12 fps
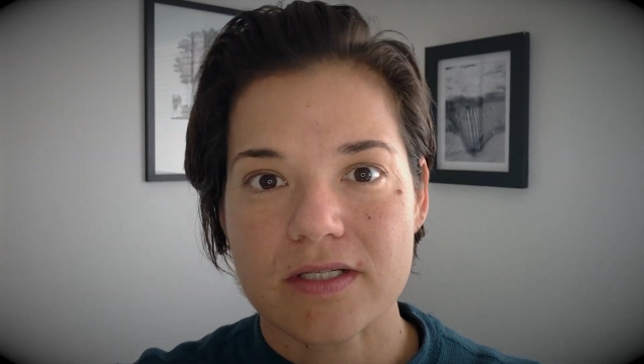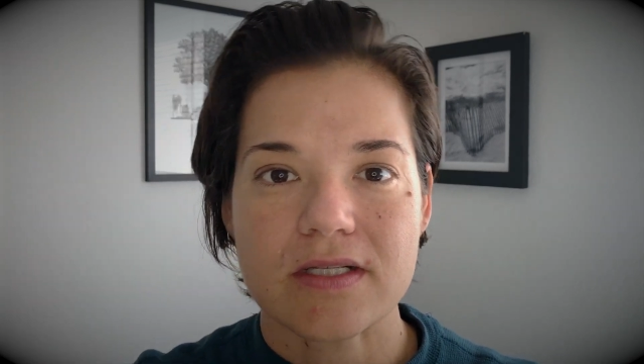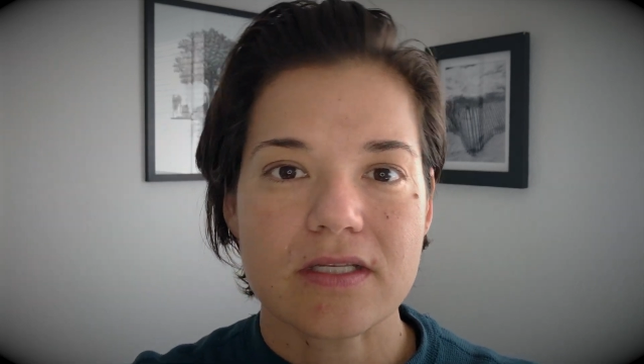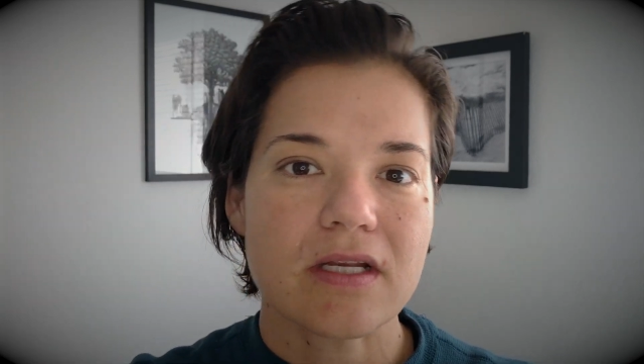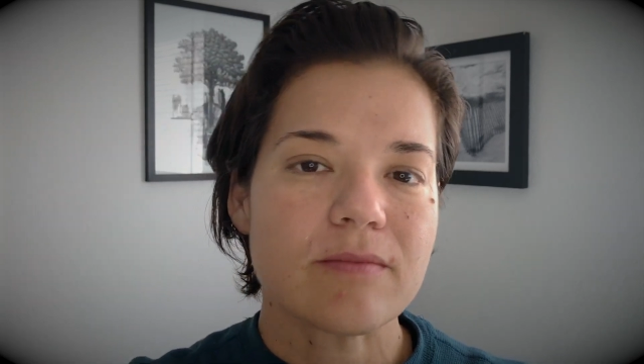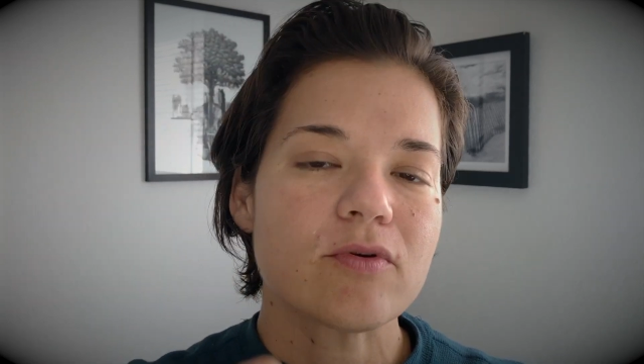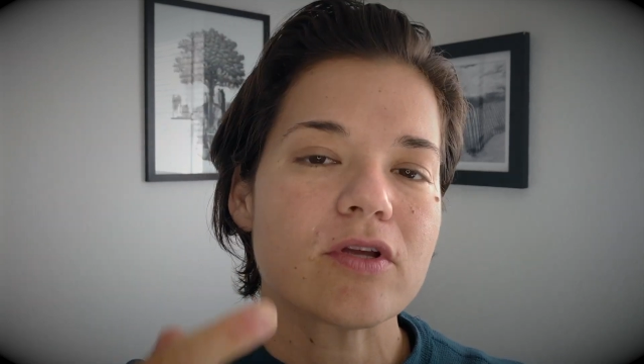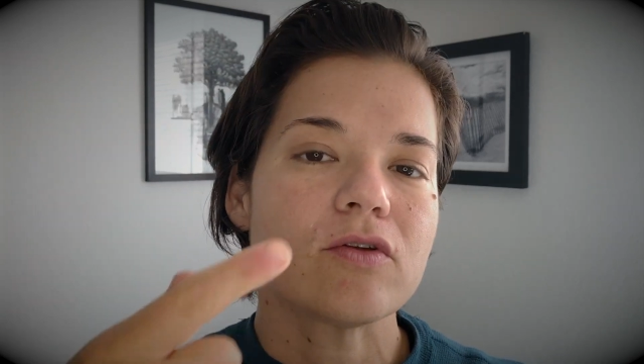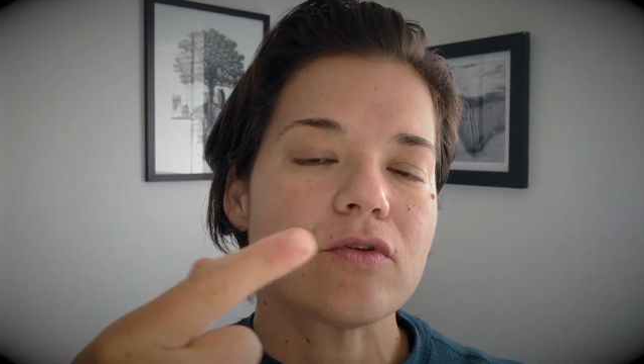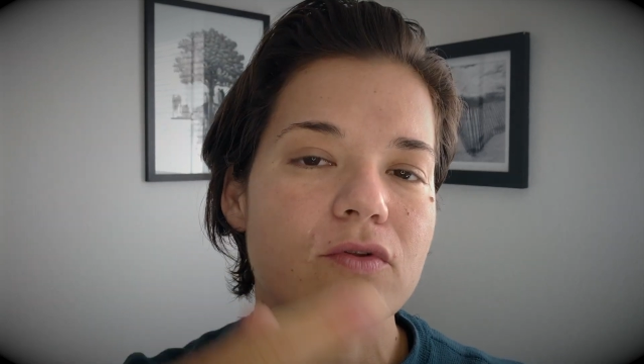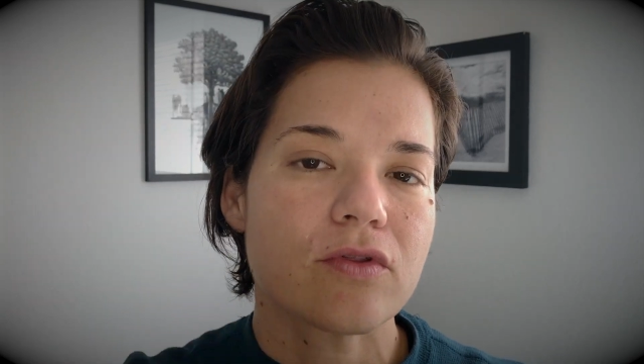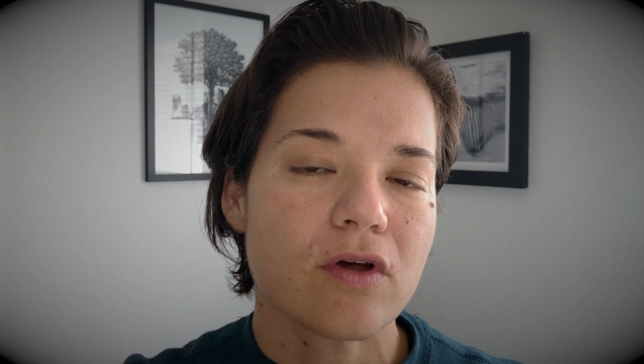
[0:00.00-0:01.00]
it's going to bring you
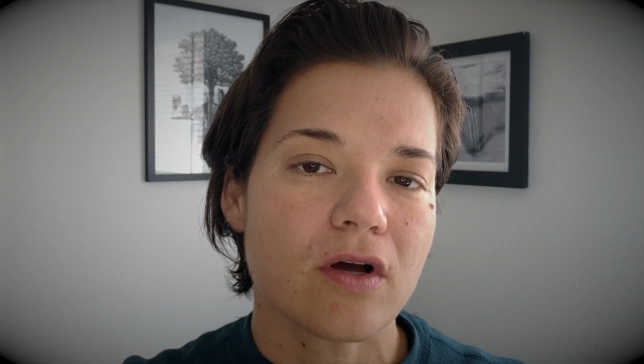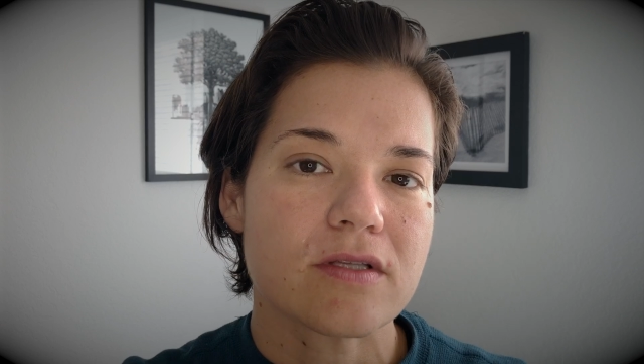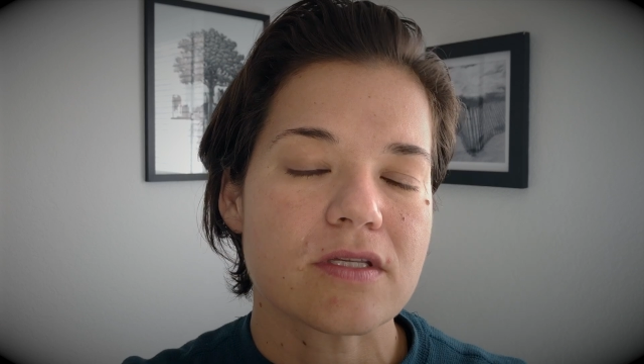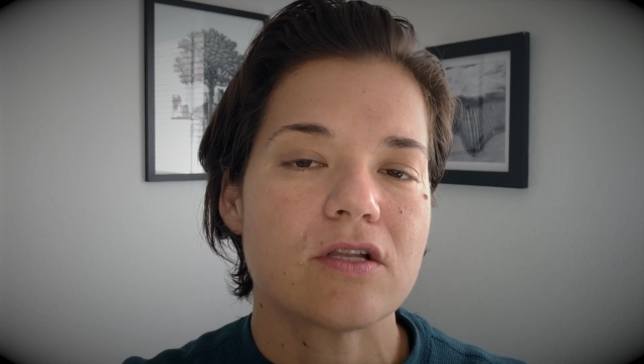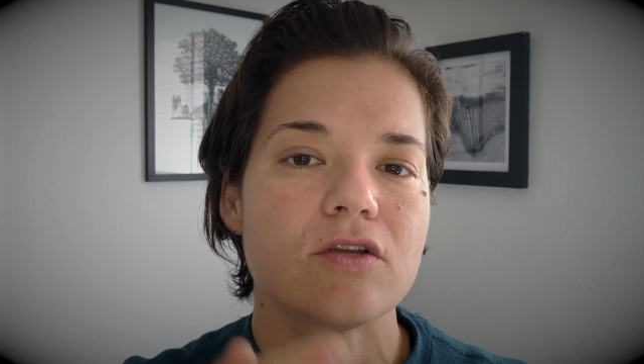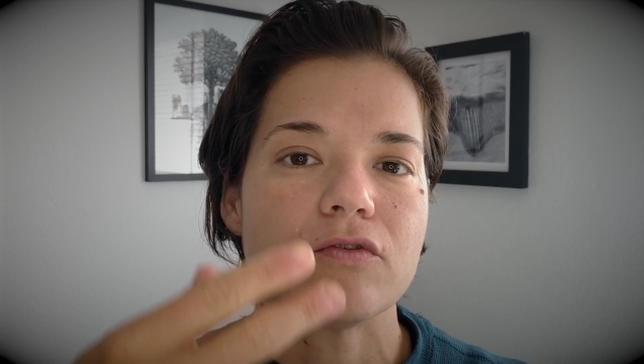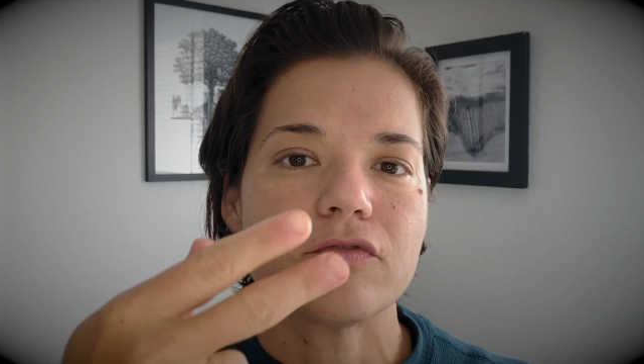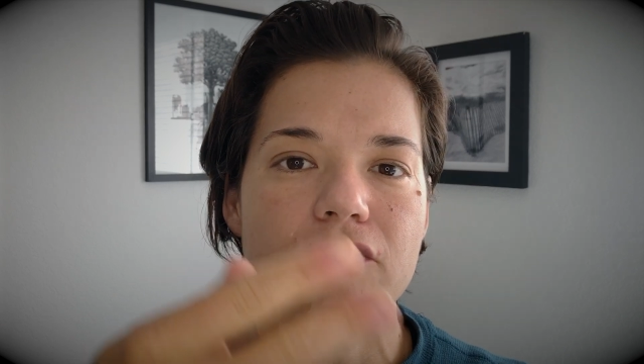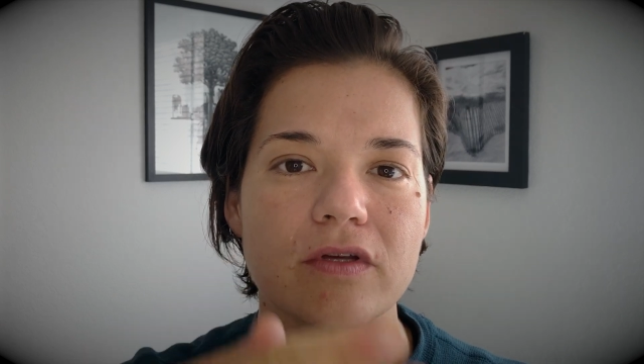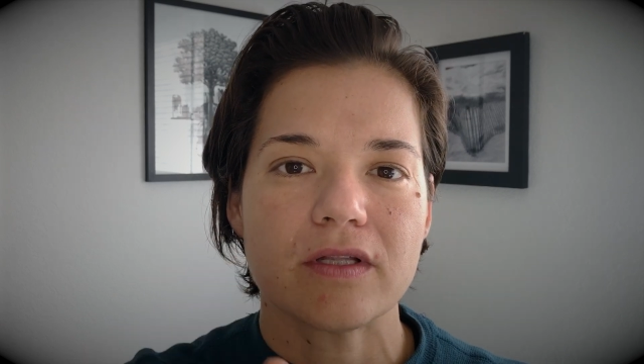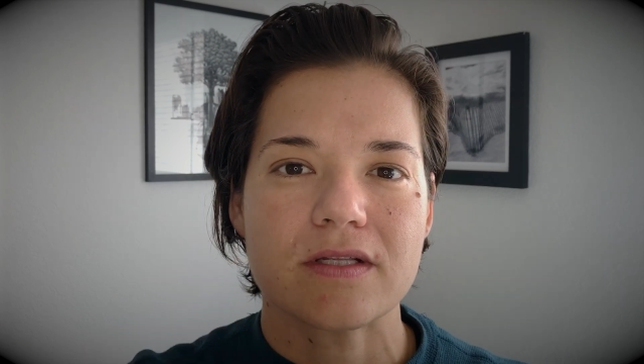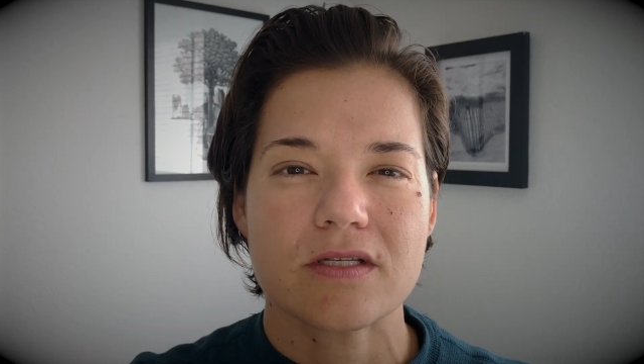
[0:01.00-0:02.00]
new thoughts and new
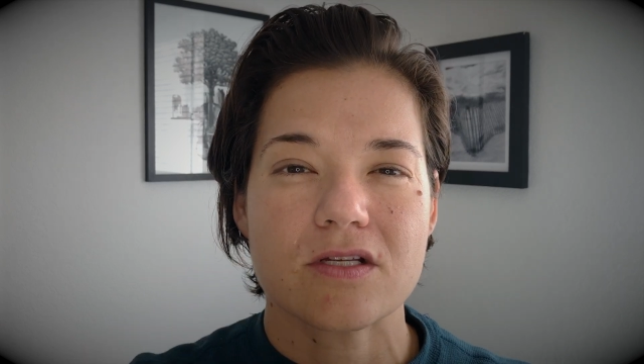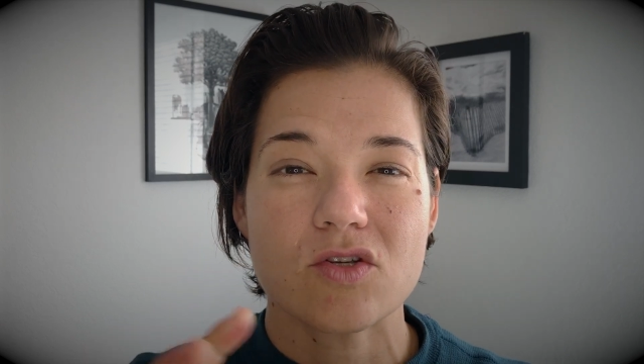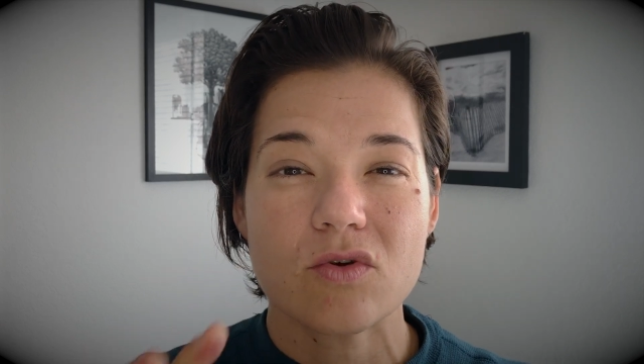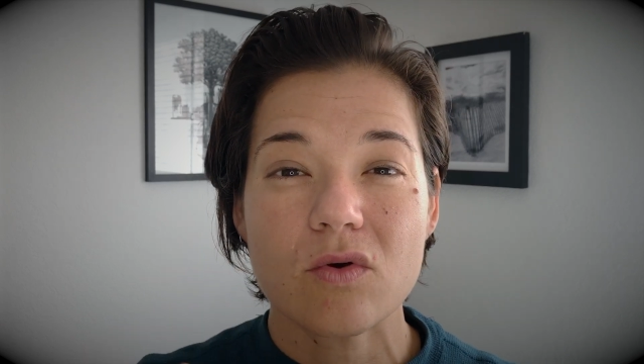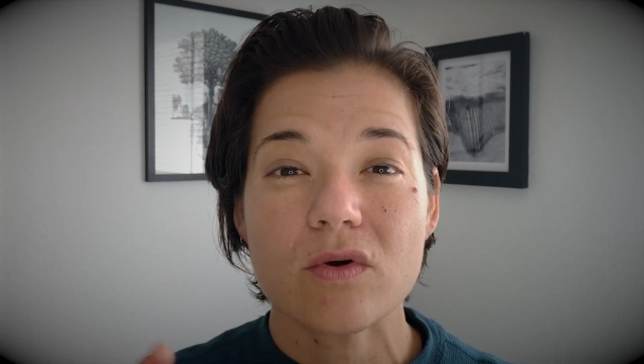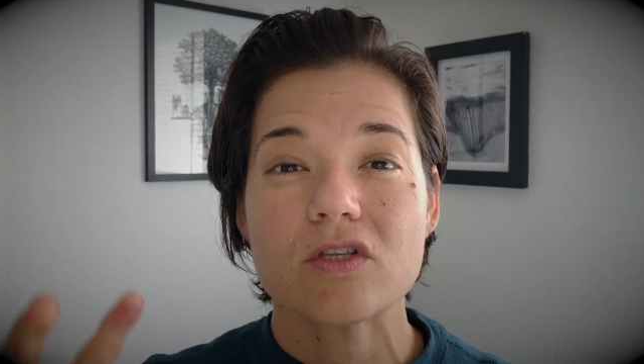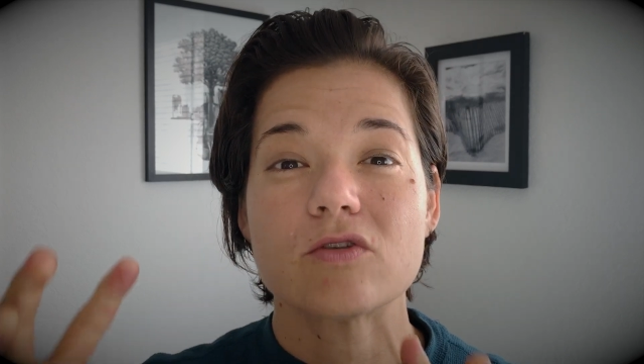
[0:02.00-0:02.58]
feelings because you're going to